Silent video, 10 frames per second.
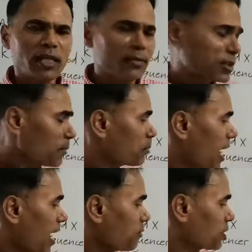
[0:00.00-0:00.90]
life.
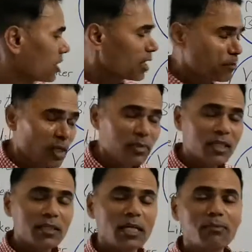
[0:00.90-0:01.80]
Sometimes
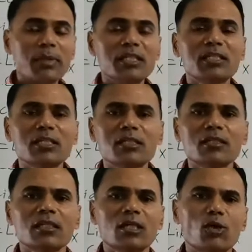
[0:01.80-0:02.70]
maybe that patient
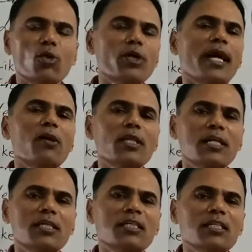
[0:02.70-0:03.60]
don't have
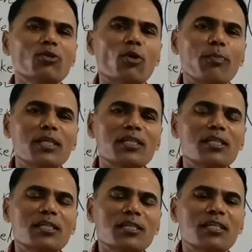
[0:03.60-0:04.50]
that disease, or
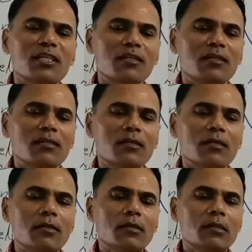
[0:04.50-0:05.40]
patient
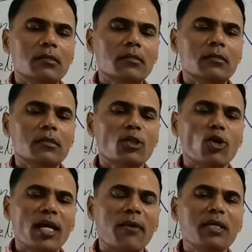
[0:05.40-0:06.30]
is
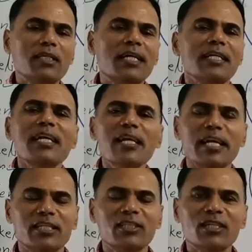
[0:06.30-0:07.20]
not having that
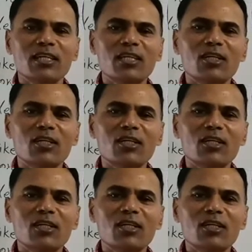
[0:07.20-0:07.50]
illness.